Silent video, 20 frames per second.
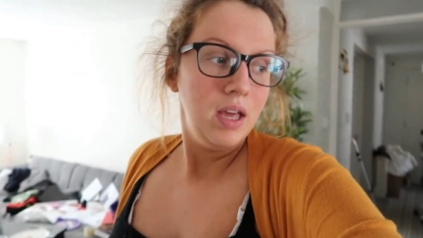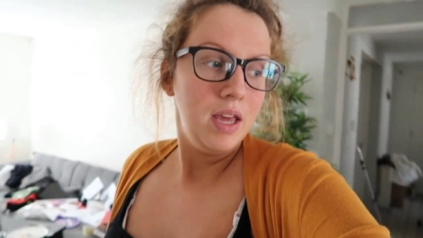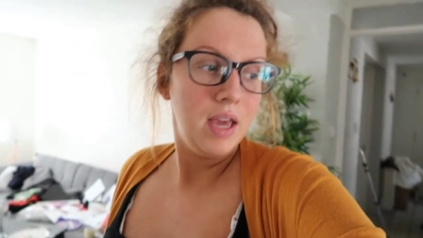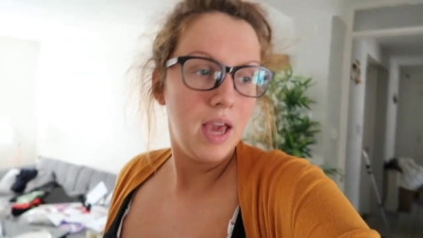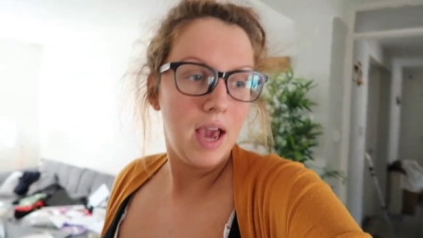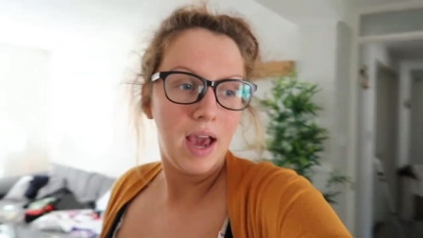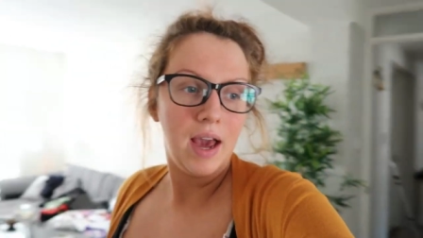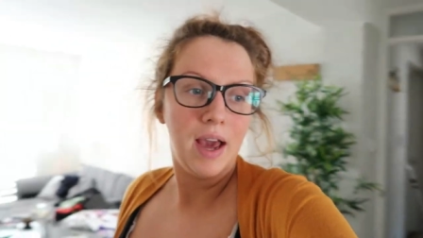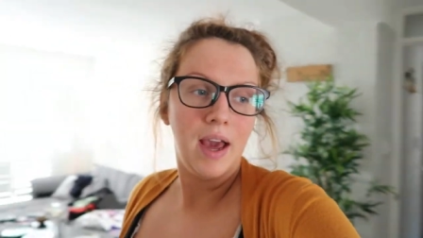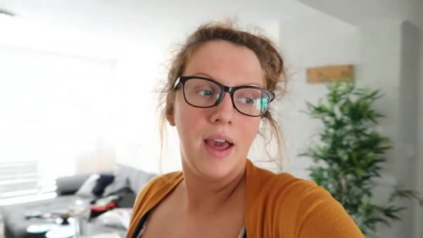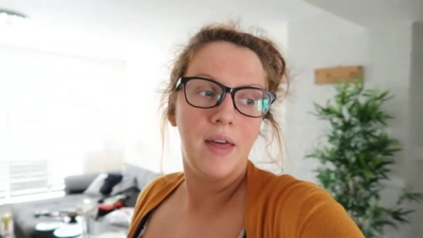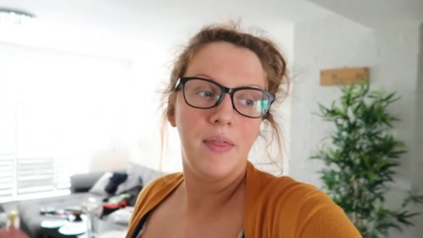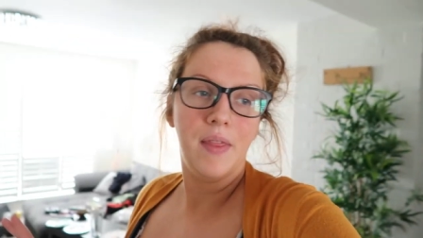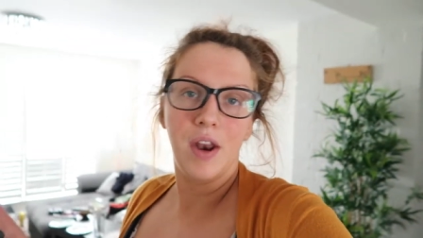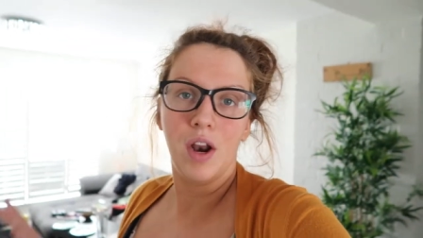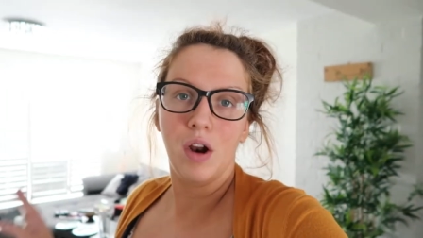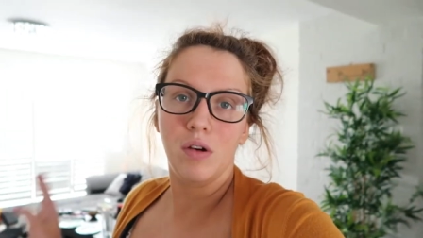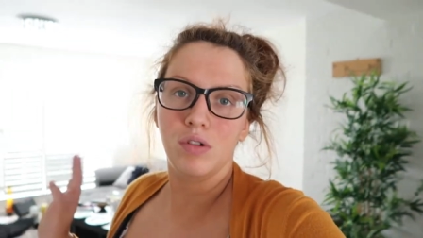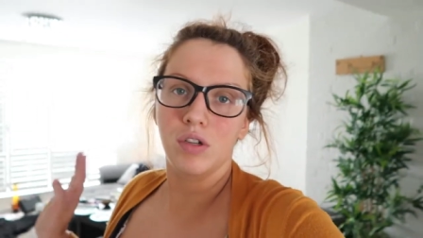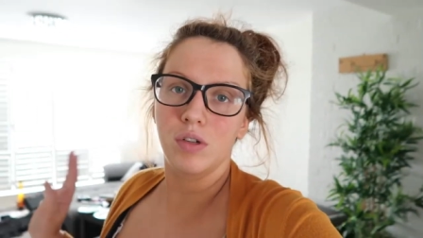yeah, and
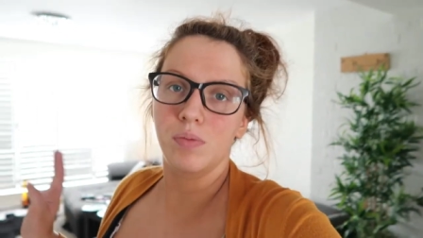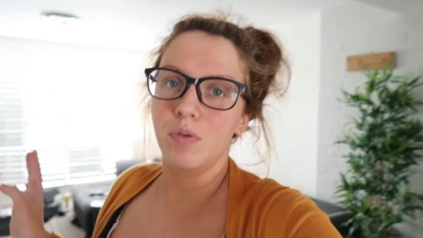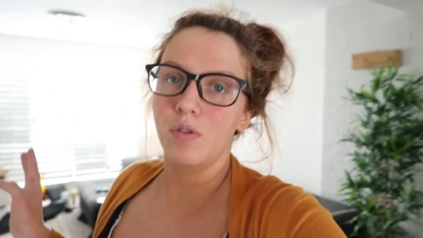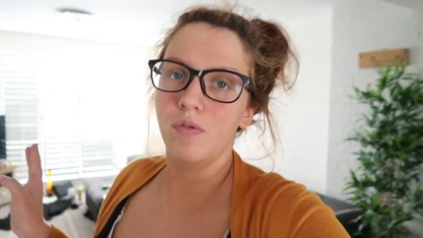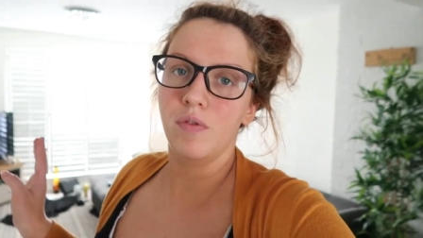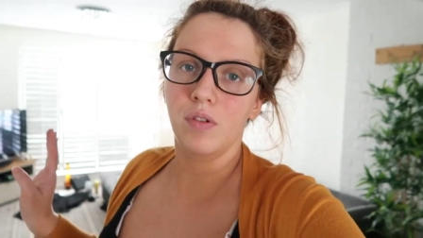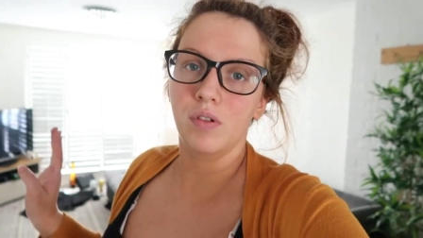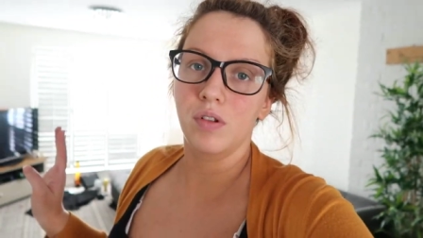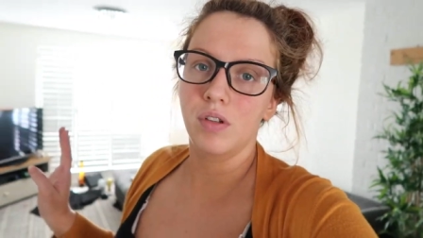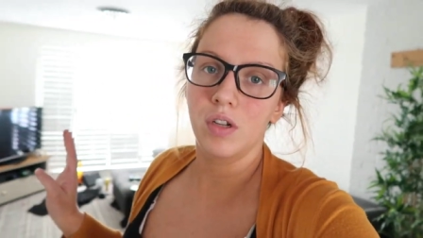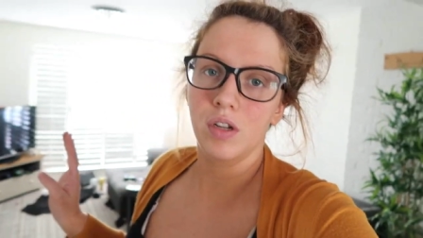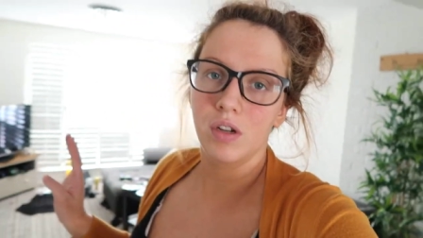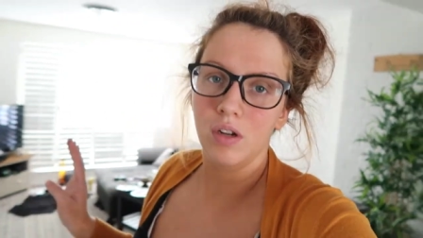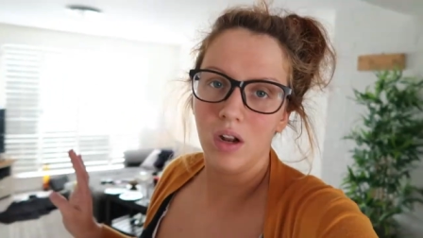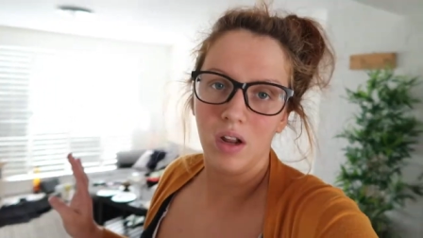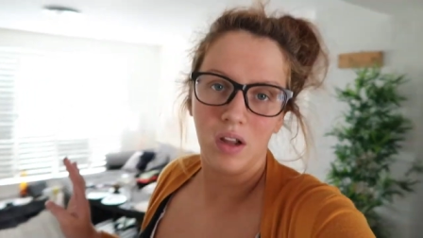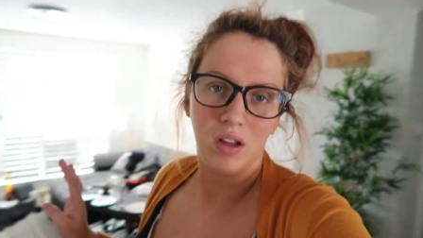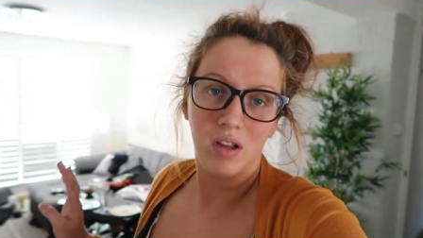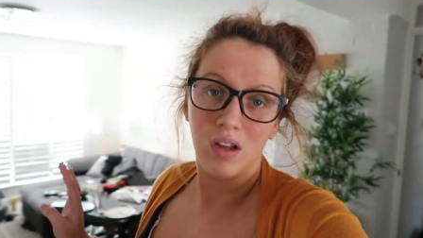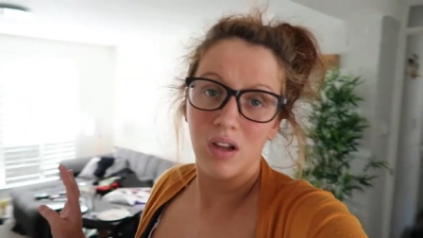then I'll just move on to
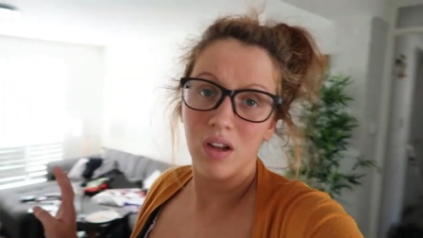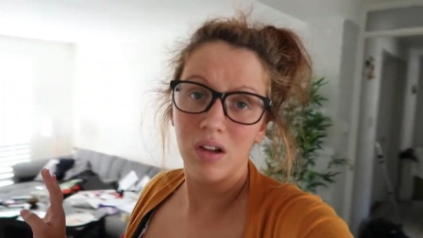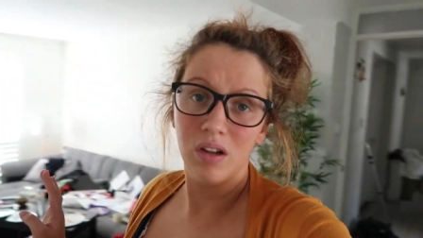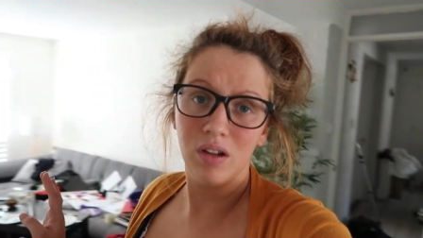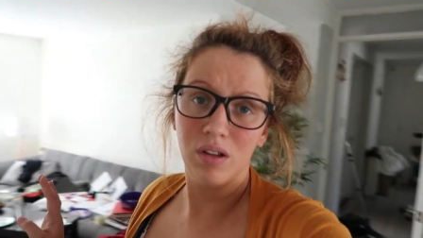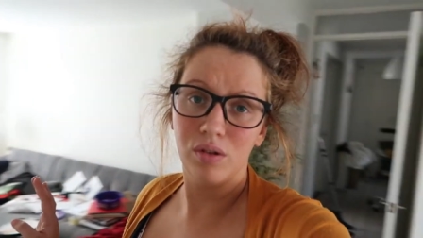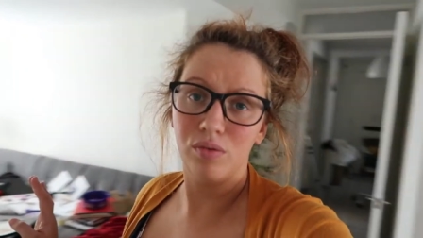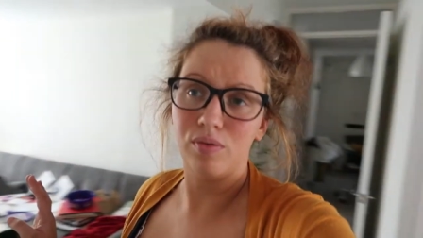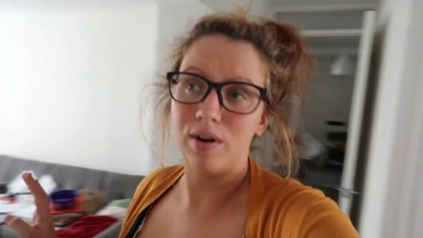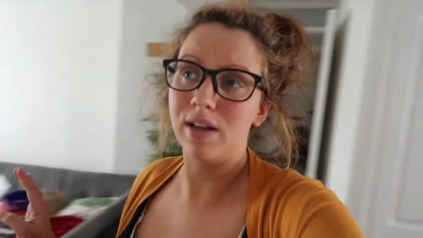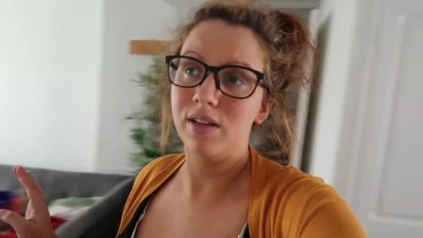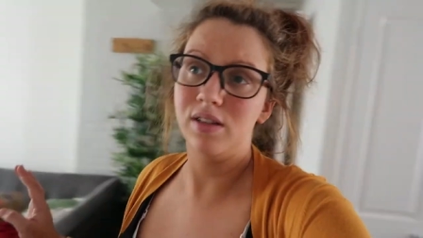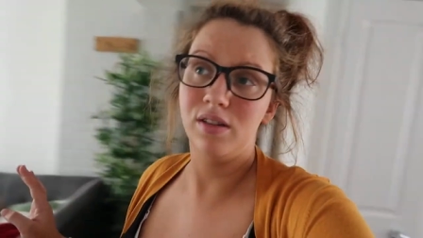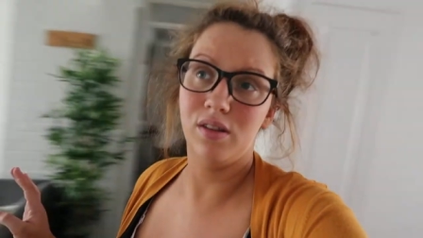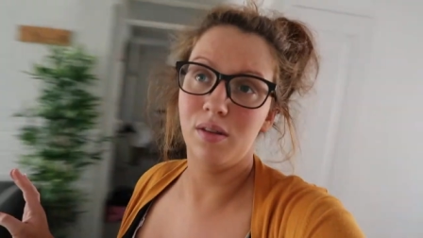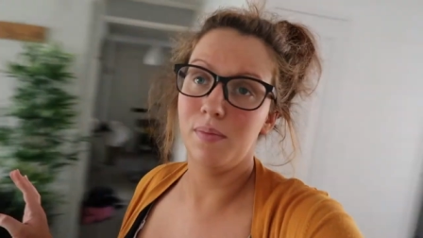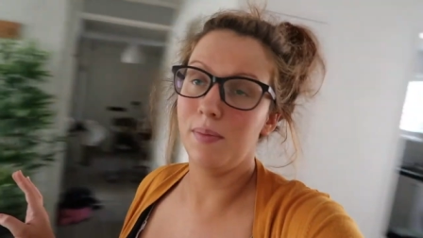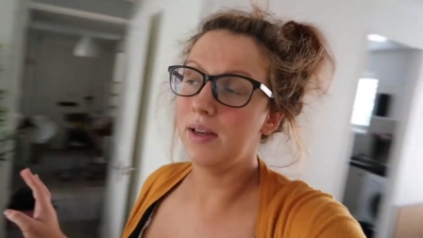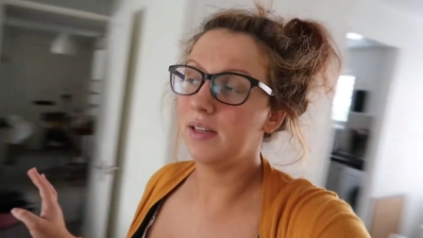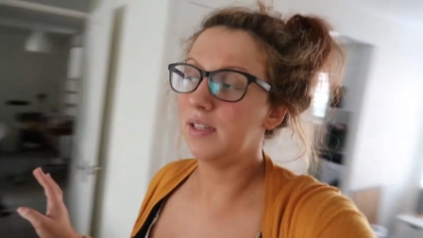like the rest
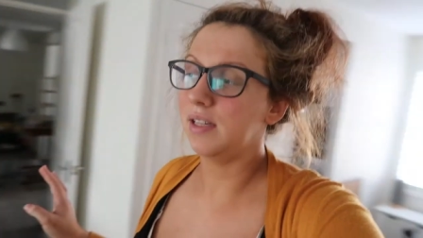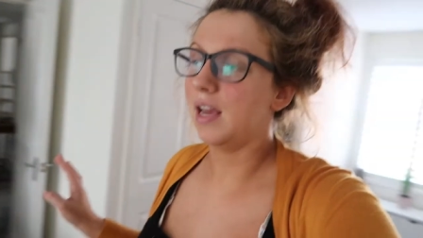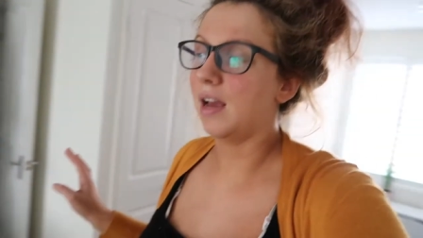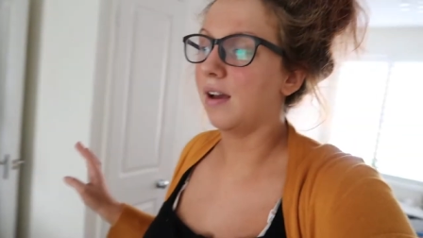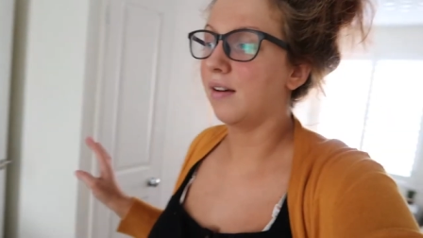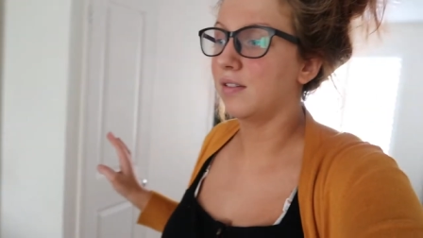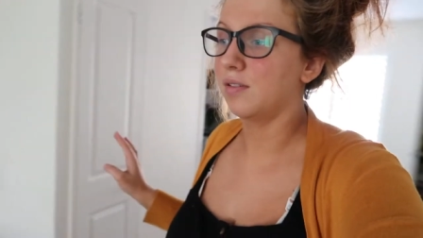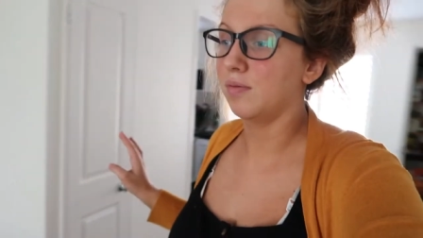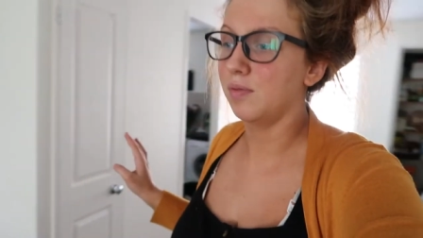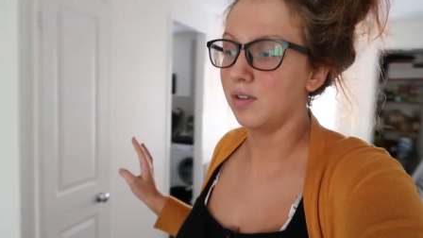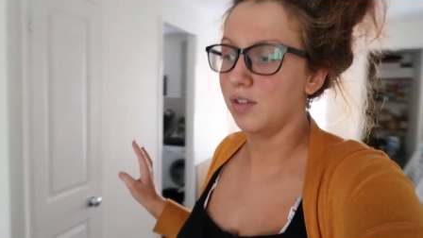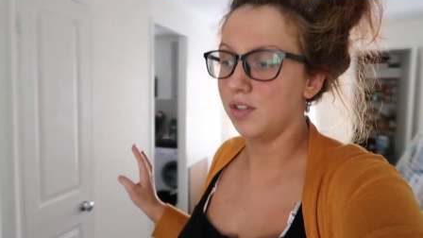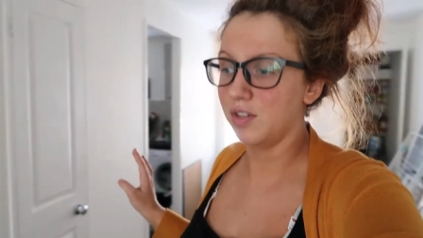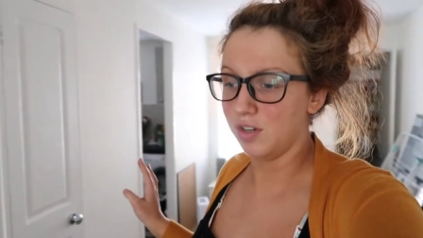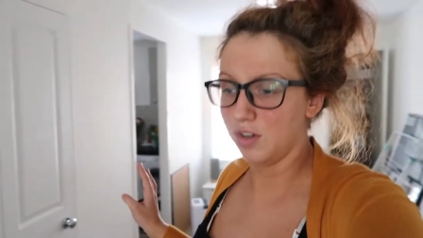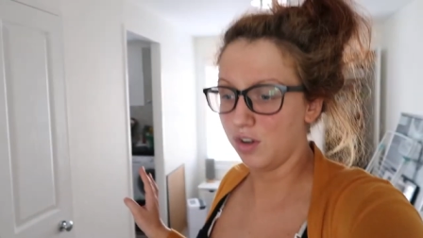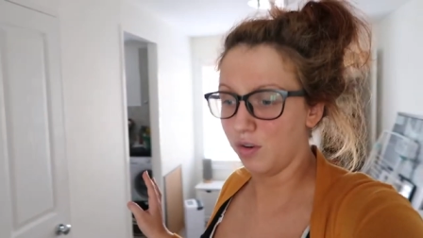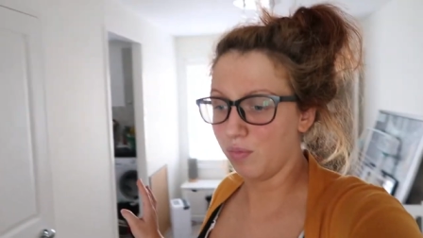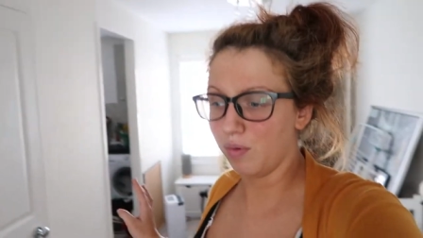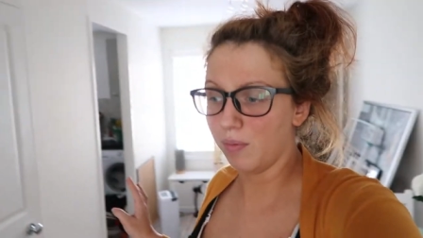of the messy house,
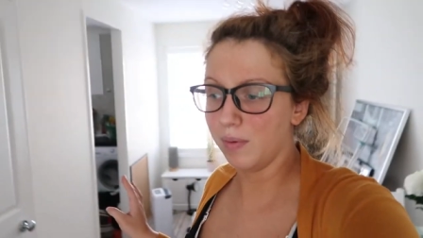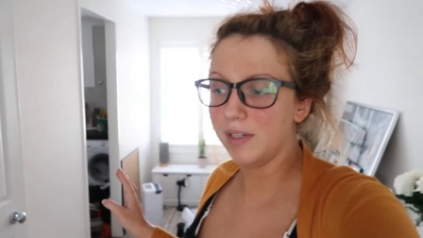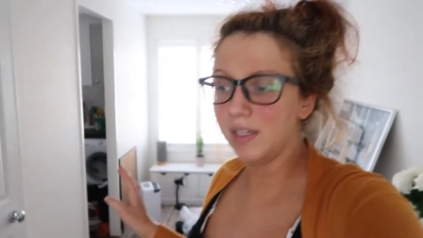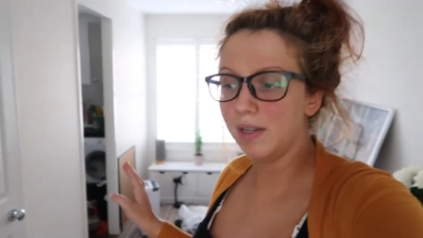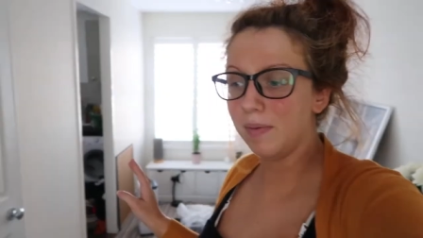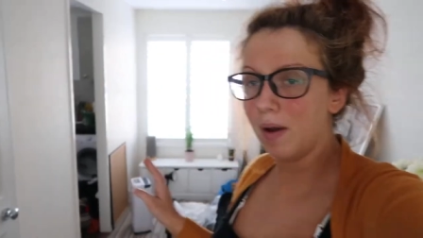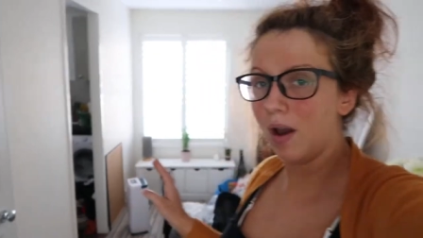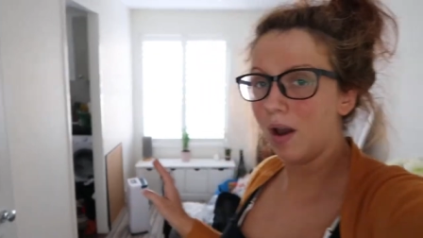which you can probably see